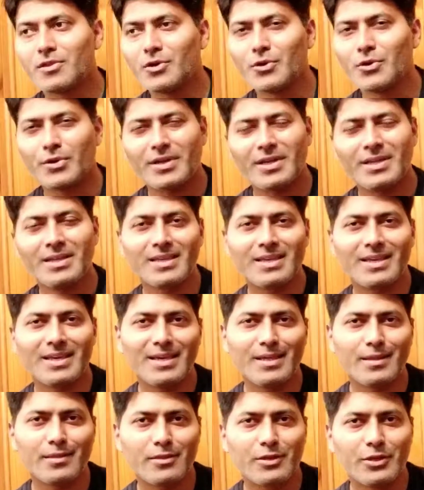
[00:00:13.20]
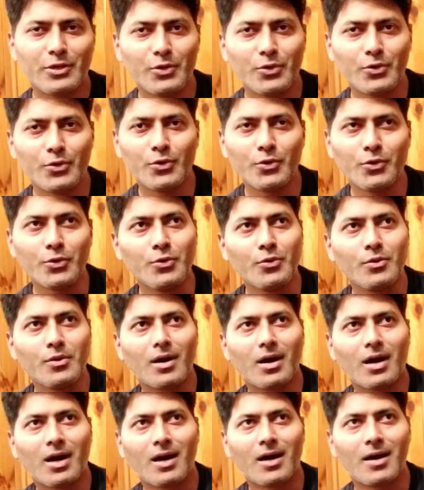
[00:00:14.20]
So in case you
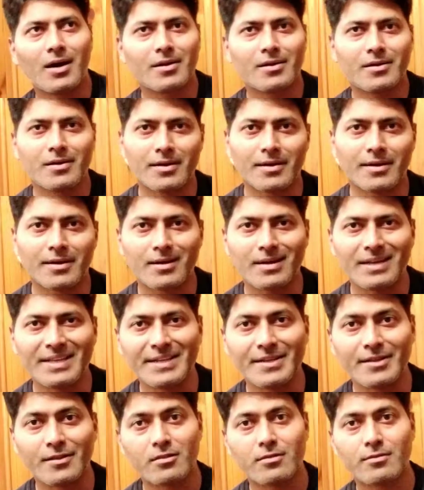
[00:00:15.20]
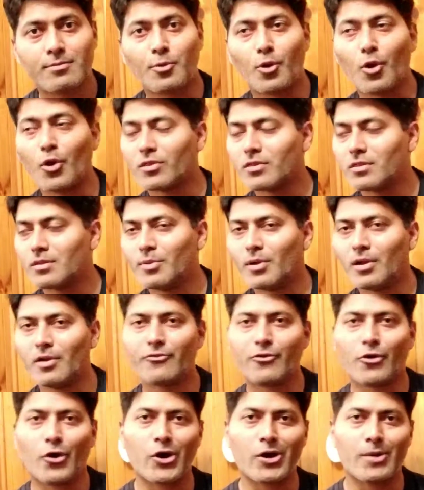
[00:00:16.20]
are currently responsible
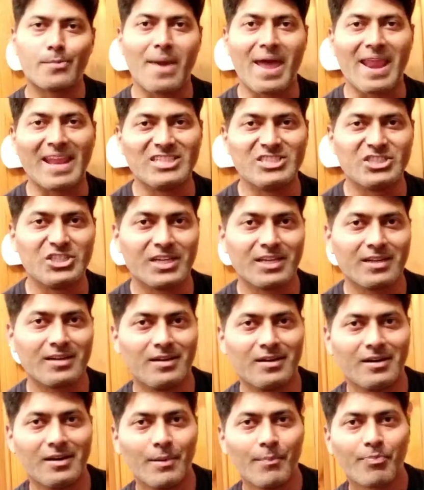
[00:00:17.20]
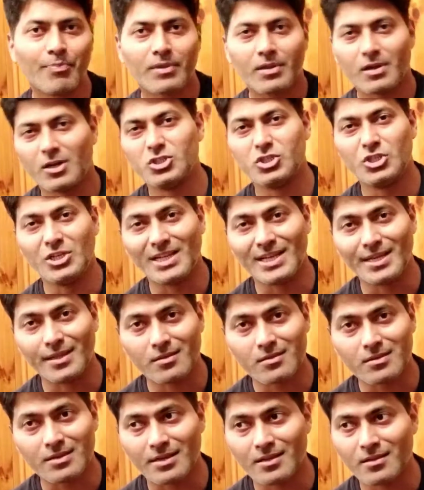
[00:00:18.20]
for managing a Jira
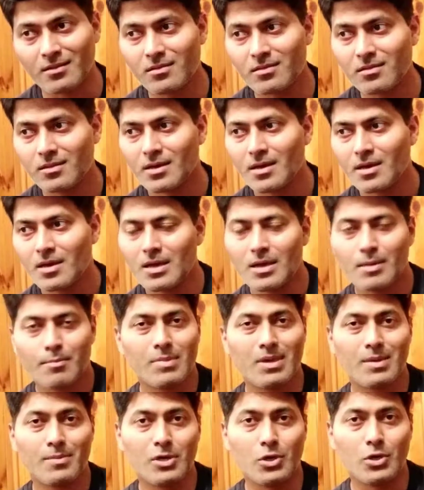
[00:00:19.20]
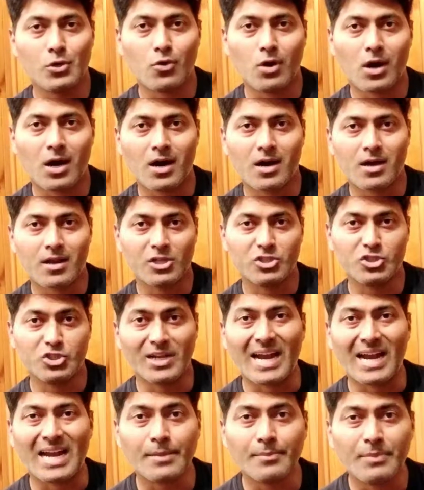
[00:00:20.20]
instance, maybe you are a
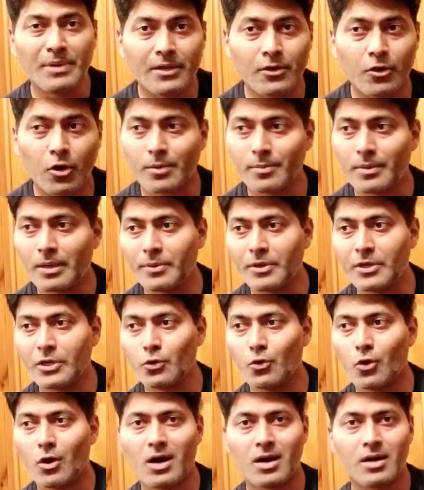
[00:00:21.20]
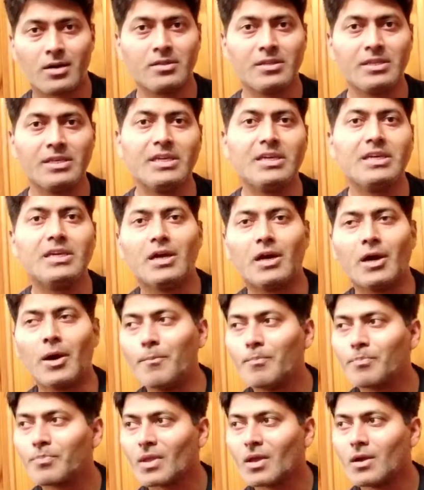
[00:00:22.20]
Jira admin or maybe you are the